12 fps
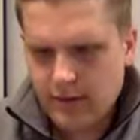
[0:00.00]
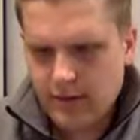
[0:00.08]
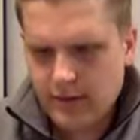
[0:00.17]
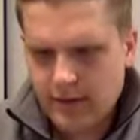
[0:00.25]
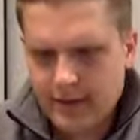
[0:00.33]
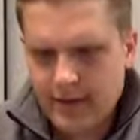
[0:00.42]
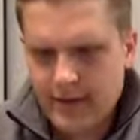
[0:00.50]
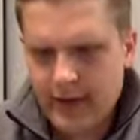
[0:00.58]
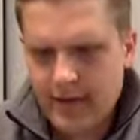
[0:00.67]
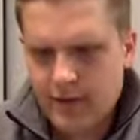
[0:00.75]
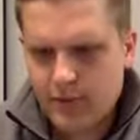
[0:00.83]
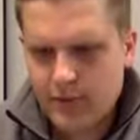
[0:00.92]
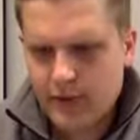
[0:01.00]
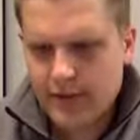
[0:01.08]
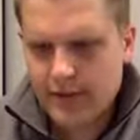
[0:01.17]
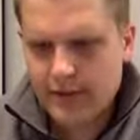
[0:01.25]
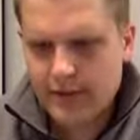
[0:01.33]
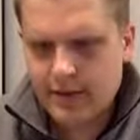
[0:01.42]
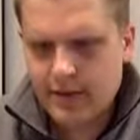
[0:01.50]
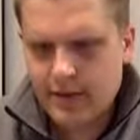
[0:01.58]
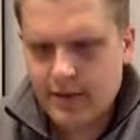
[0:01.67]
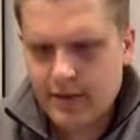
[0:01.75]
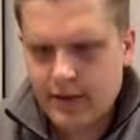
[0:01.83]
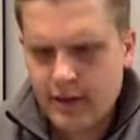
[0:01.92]
Since the average price is
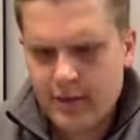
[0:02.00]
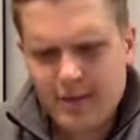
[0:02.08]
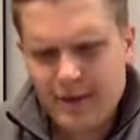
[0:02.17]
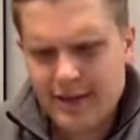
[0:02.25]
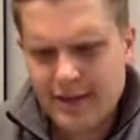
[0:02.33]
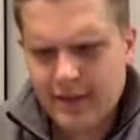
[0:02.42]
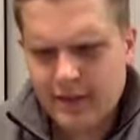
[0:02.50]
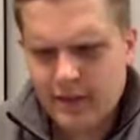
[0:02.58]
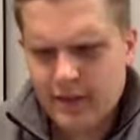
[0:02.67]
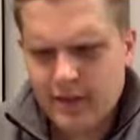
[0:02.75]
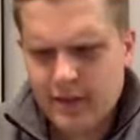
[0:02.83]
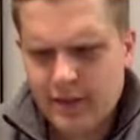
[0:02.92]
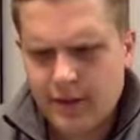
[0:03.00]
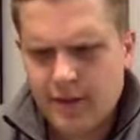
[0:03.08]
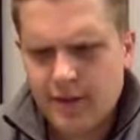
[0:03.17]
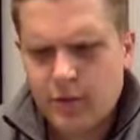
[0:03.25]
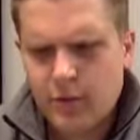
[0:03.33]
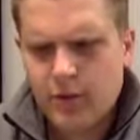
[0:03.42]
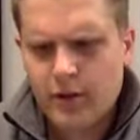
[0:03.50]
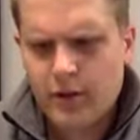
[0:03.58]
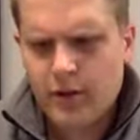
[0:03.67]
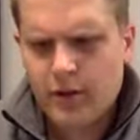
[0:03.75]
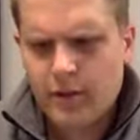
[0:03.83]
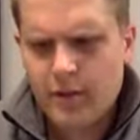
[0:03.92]
30, we might sell it for a little bit more,
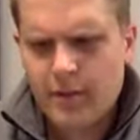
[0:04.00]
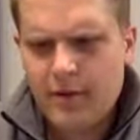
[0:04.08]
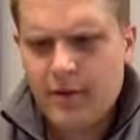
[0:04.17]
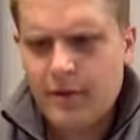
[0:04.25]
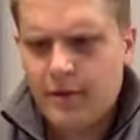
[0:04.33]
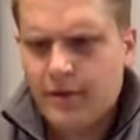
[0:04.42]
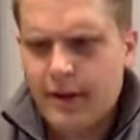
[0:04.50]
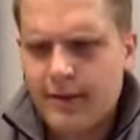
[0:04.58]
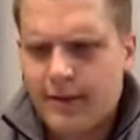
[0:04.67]
maybe 35 or